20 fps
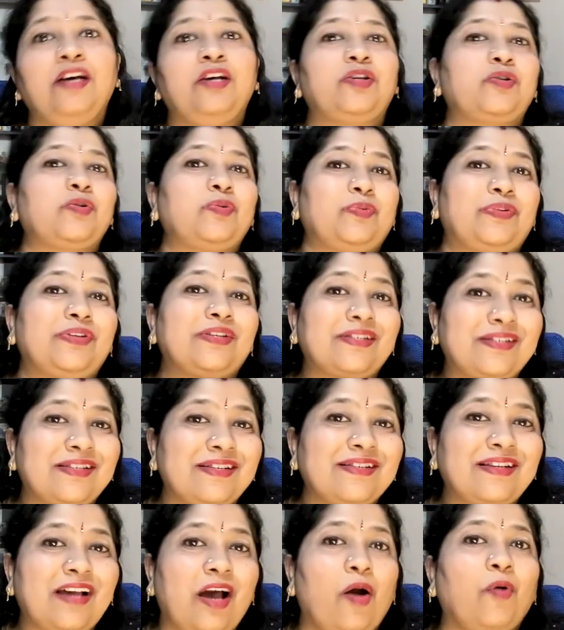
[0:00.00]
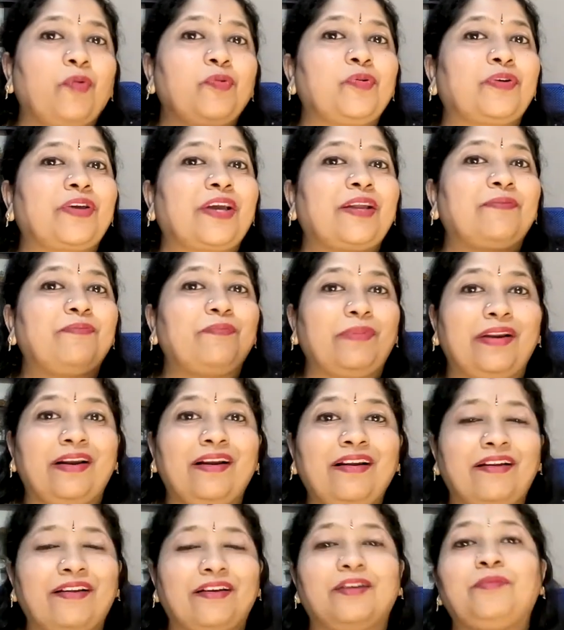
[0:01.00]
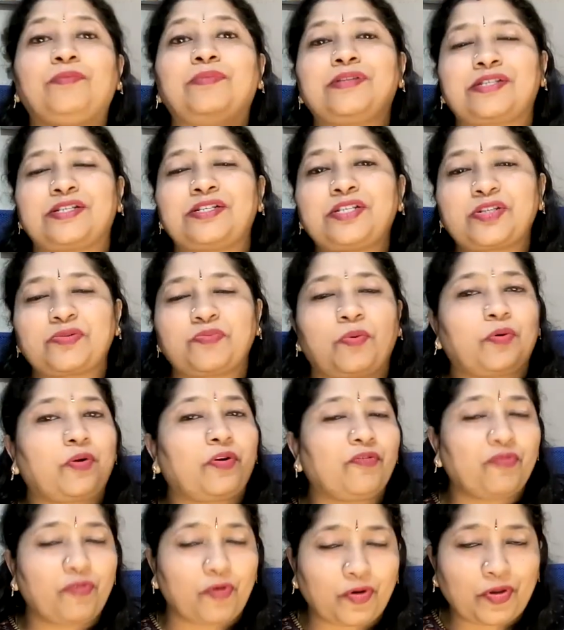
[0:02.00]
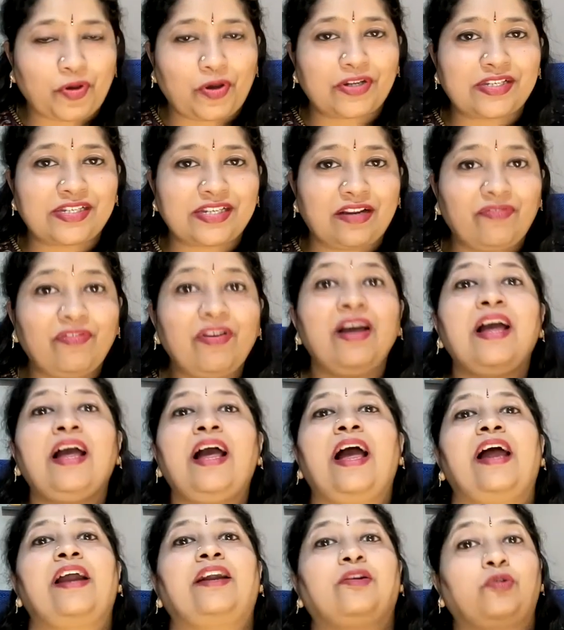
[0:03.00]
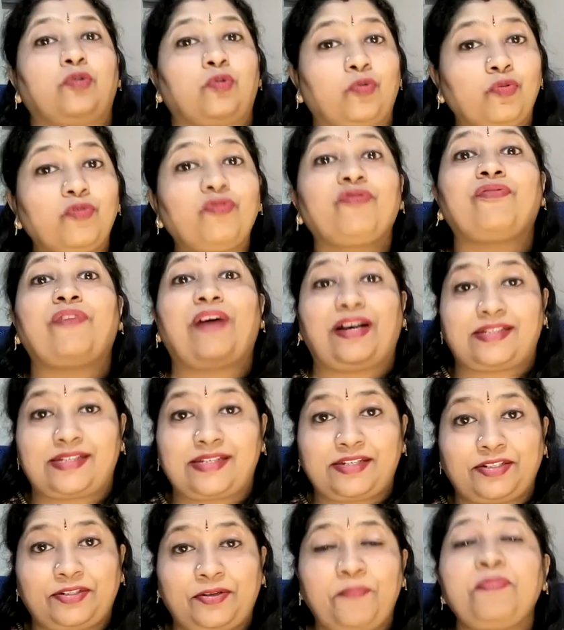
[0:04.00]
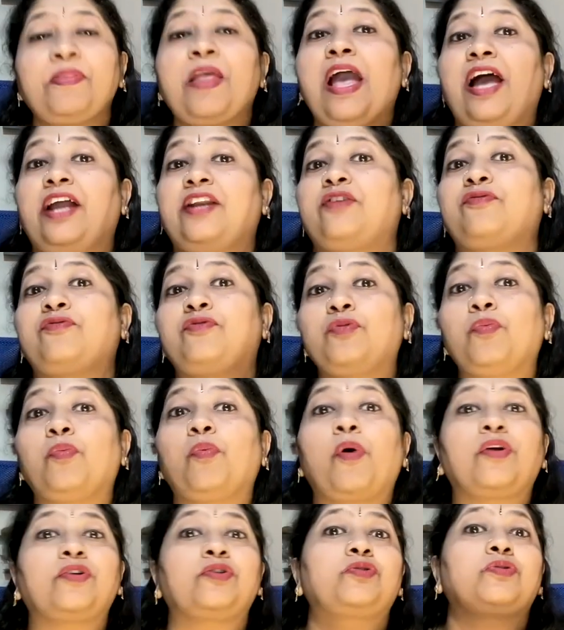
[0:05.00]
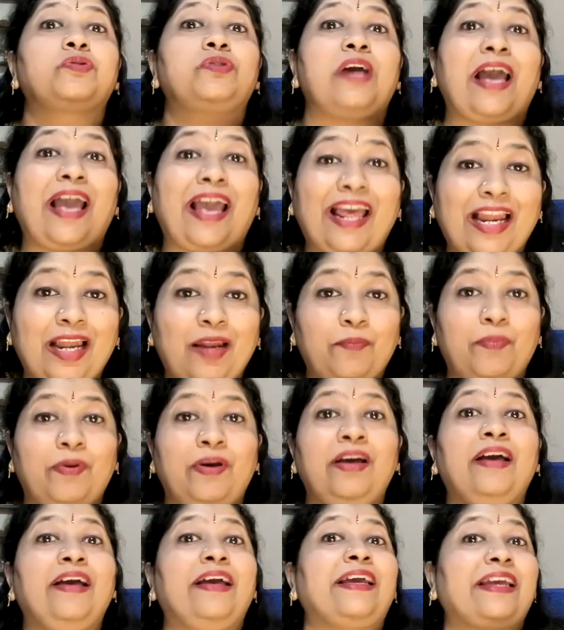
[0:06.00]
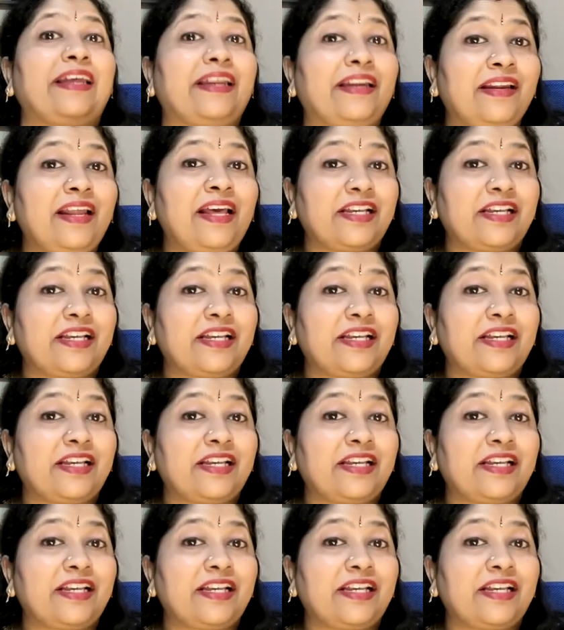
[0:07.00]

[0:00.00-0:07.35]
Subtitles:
So this is how you can build a business model for yourself and grow faster. And if you want help in